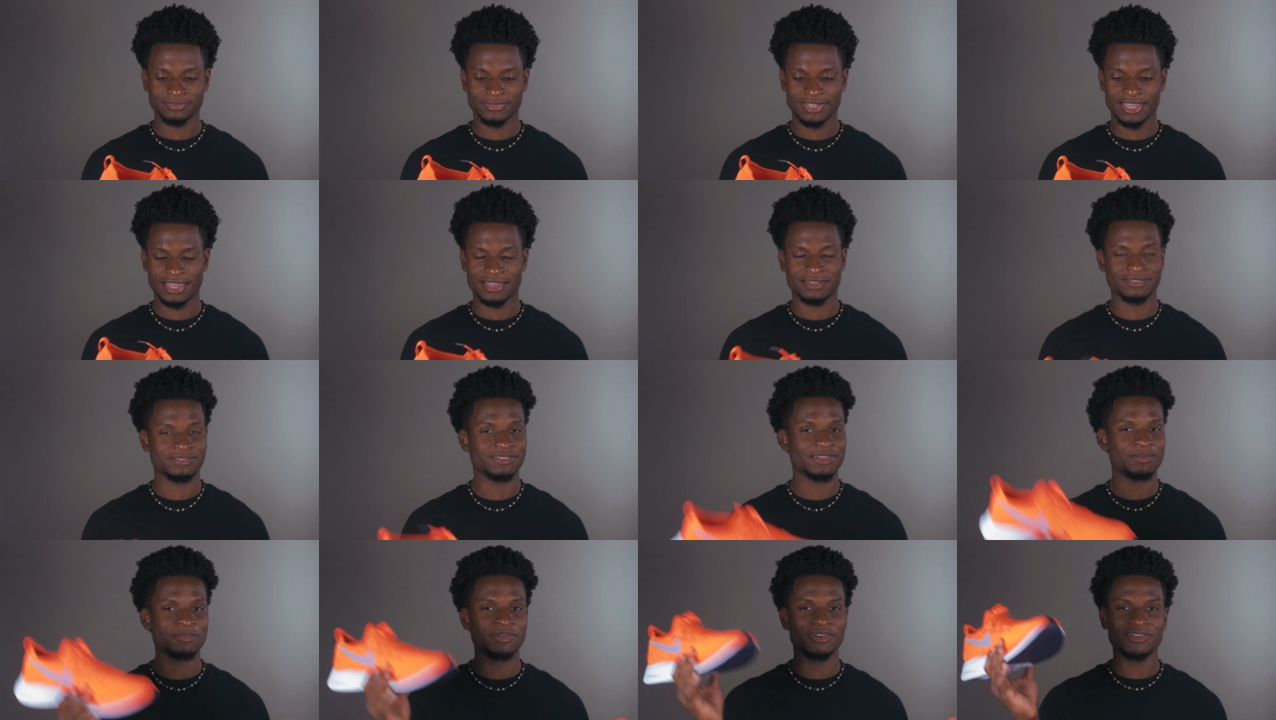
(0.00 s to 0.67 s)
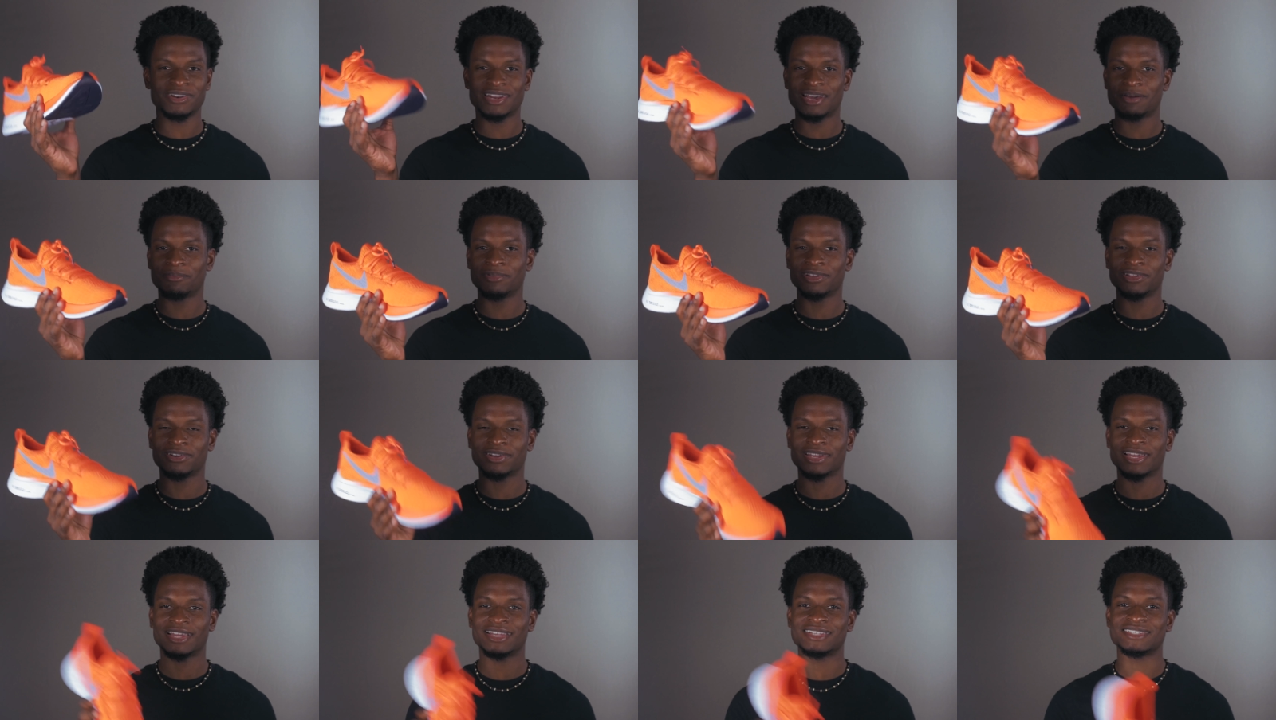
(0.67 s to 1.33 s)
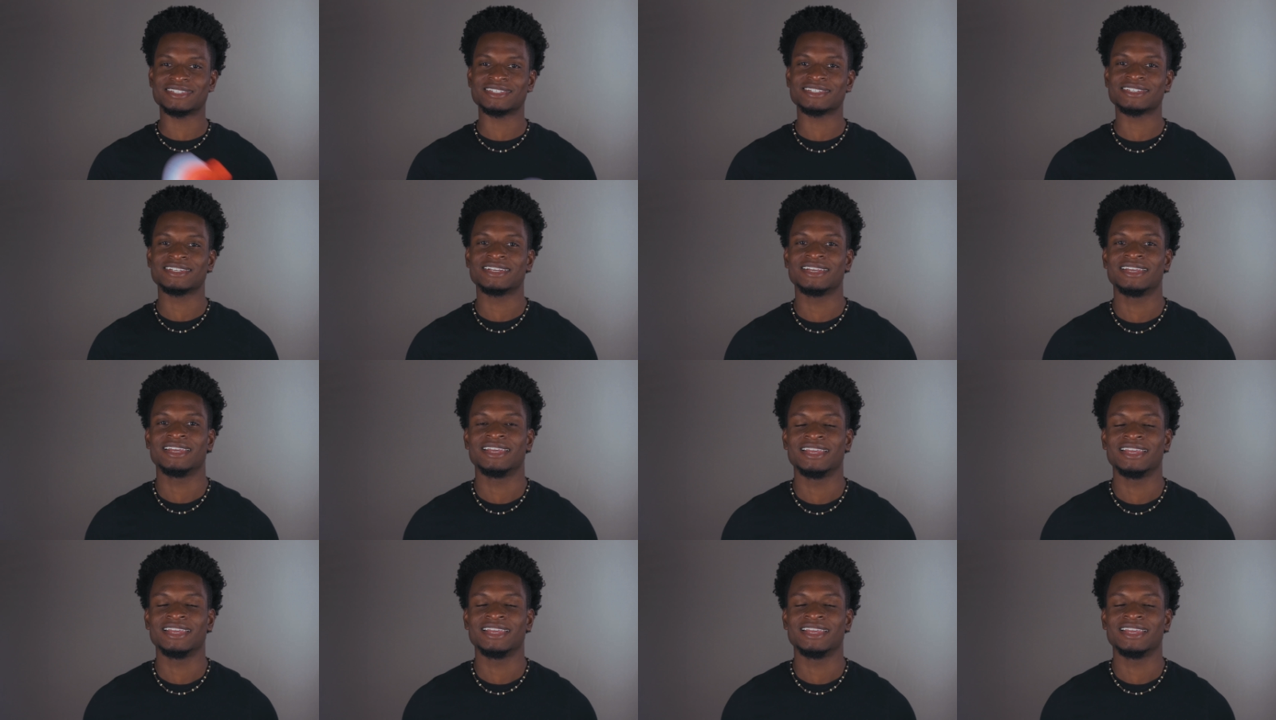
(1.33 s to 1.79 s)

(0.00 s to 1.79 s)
Yeah, let me know down below, guys.